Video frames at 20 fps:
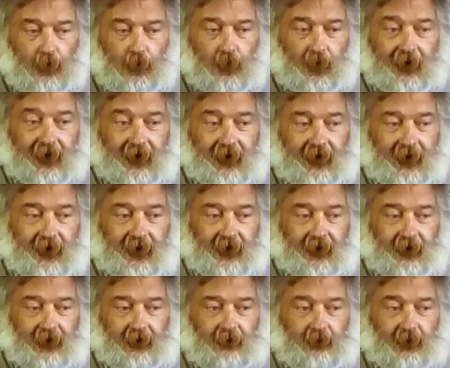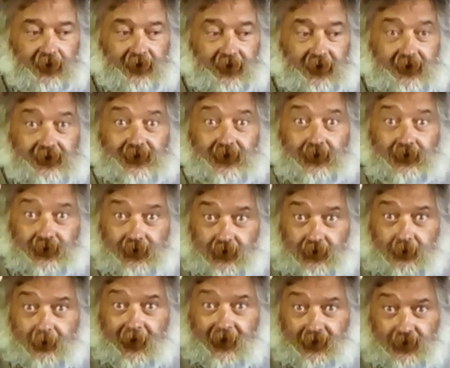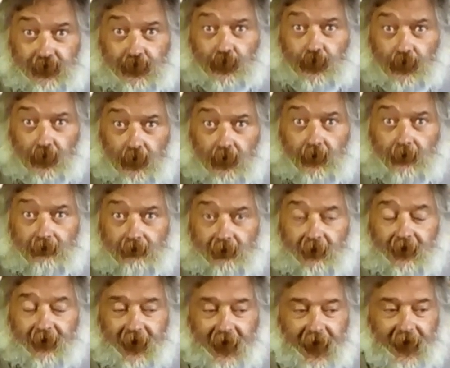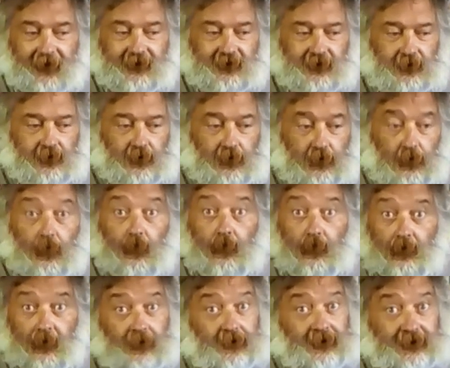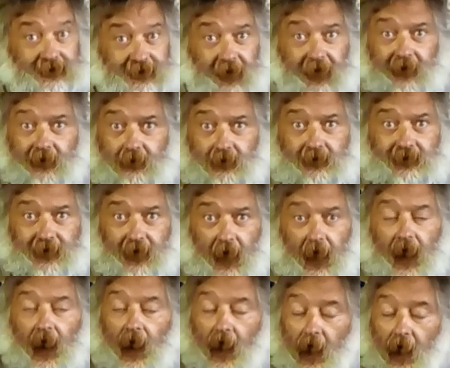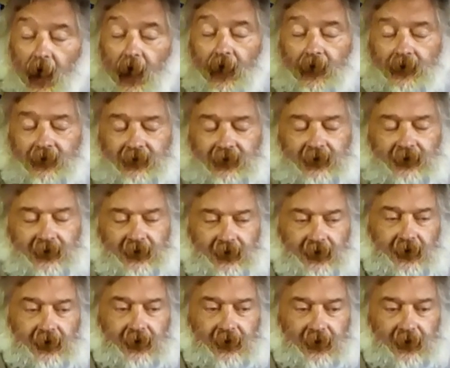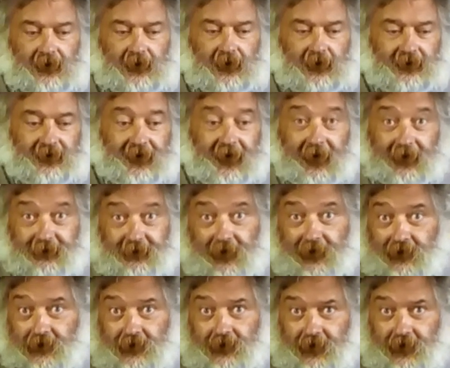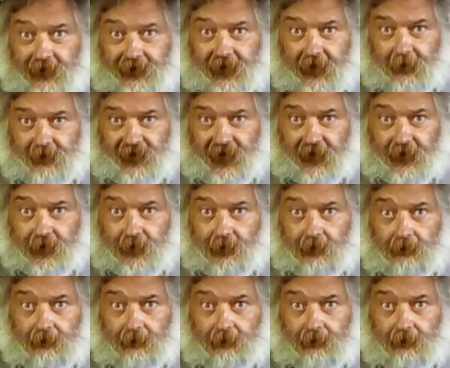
we need you to make sure that all other sales are deactivated to the same standard.